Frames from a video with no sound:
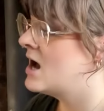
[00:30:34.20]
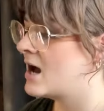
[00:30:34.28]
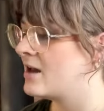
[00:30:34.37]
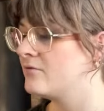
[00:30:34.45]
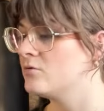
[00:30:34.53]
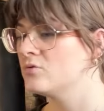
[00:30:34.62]

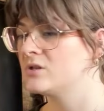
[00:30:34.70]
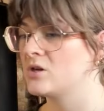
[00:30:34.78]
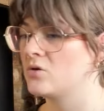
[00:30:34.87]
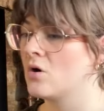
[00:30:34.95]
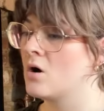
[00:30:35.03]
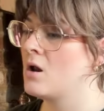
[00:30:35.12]
I've also
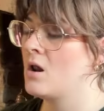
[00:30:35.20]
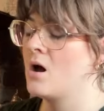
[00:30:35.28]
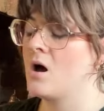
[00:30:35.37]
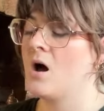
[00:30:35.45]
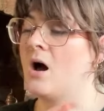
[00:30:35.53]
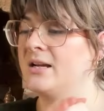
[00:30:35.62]
got
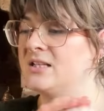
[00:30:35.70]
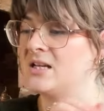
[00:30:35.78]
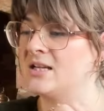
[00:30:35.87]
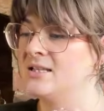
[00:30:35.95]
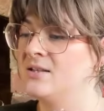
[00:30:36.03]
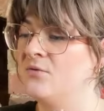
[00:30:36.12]

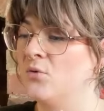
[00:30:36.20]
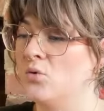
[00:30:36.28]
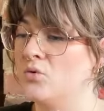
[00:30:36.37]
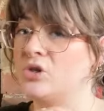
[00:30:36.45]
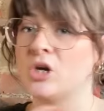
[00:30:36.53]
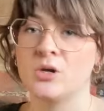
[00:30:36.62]
ideas
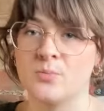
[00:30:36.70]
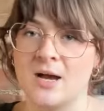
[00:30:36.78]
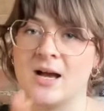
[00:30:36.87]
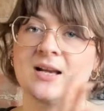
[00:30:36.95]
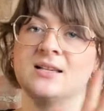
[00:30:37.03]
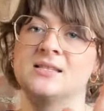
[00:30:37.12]
for tote
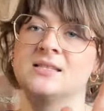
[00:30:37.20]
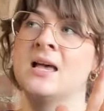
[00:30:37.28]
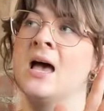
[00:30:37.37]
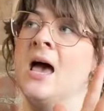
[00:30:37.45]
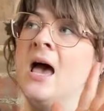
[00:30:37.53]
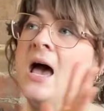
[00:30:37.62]
bags
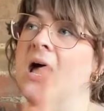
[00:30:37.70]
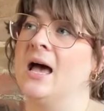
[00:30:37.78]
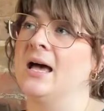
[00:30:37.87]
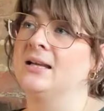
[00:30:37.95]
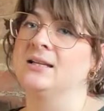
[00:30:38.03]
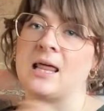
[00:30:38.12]

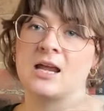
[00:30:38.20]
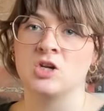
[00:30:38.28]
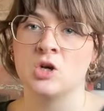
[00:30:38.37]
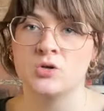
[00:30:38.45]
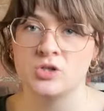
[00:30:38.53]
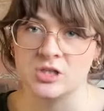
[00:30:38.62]
and like
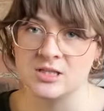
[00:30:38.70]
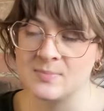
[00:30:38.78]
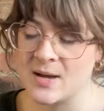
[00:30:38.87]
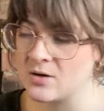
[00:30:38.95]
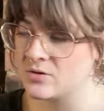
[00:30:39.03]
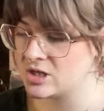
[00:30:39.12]
notions
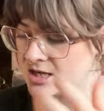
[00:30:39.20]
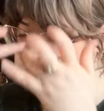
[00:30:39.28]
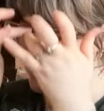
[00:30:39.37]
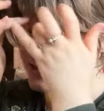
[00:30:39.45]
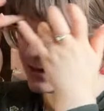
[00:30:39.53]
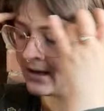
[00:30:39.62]

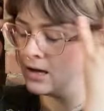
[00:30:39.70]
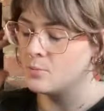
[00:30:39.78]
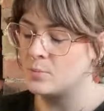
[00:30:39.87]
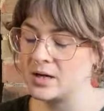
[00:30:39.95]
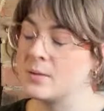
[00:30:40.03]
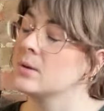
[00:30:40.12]
pouches,
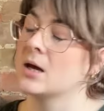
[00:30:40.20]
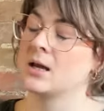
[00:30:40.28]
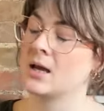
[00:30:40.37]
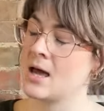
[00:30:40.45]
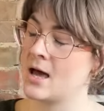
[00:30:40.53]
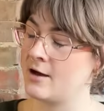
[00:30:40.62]
but I'm getting
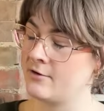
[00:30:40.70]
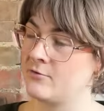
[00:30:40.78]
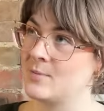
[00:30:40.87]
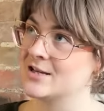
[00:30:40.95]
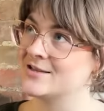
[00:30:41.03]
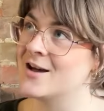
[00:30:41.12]
ahead of
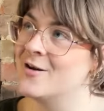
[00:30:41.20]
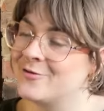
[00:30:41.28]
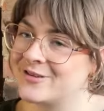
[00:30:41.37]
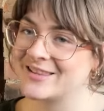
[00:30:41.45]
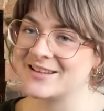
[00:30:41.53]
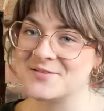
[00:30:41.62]
myself a
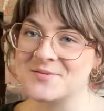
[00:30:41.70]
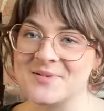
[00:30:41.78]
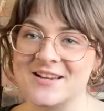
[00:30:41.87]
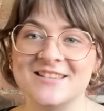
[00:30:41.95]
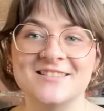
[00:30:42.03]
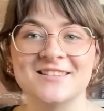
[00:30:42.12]
little
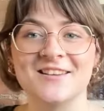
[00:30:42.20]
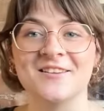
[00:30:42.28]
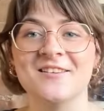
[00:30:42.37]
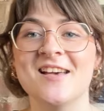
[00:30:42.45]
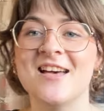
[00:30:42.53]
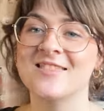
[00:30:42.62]
bit, so
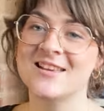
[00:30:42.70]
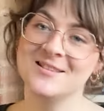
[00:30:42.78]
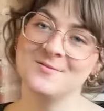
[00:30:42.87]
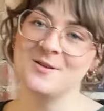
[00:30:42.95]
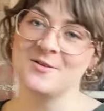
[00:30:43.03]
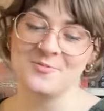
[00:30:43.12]
that's
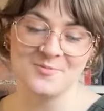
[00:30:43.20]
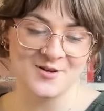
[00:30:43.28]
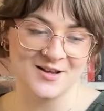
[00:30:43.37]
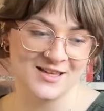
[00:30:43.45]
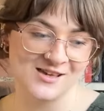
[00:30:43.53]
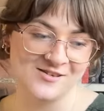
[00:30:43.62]
what I've been
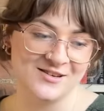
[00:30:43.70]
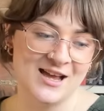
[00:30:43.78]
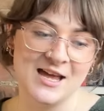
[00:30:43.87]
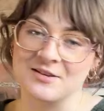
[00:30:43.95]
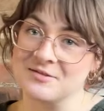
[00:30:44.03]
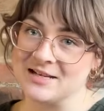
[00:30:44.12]
working on,
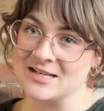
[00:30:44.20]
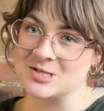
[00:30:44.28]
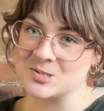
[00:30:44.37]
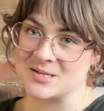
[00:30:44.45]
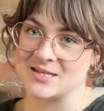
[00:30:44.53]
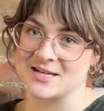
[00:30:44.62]
and I really
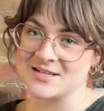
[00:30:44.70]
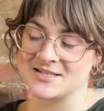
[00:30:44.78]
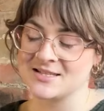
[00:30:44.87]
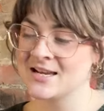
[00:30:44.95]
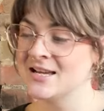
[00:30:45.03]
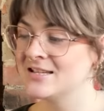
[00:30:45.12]
enjoyed those,
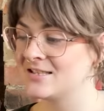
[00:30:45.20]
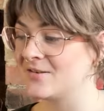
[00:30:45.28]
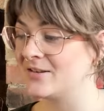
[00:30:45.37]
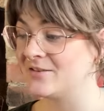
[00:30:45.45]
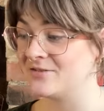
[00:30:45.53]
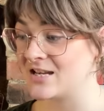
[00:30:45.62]
so
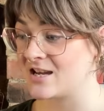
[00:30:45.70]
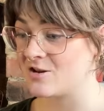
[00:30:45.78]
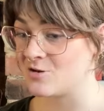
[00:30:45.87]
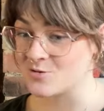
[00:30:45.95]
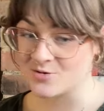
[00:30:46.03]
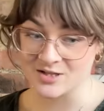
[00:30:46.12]
I'd love to hear your
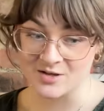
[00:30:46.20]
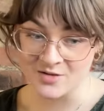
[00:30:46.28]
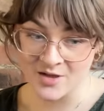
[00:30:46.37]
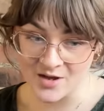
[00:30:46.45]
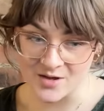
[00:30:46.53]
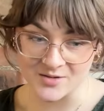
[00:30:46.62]
thoughts on
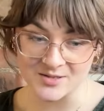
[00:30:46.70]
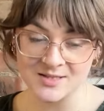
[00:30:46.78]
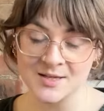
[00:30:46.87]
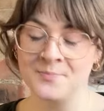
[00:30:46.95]
those.